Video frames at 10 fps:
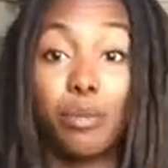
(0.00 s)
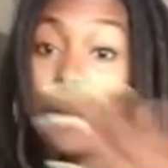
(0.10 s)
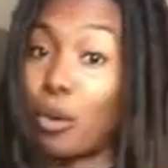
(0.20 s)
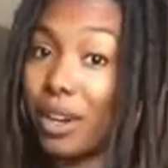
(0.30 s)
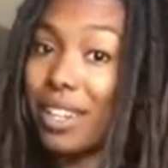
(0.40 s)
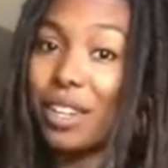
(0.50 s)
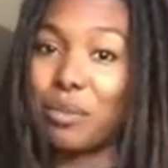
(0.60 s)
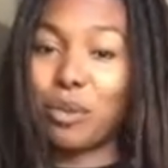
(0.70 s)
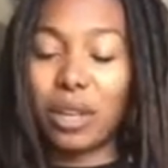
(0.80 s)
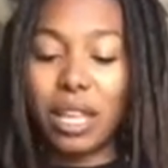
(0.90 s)
poured your
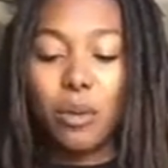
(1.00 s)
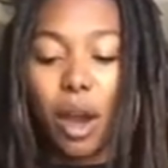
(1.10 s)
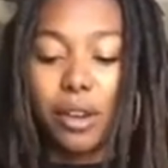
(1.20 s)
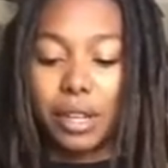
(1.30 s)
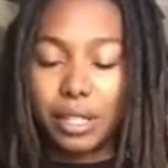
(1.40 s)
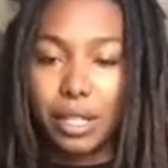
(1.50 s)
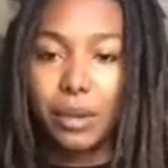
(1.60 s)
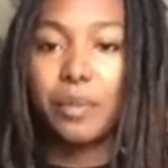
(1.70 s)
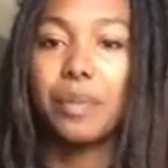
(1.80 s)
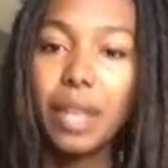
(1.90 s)
boiling water into.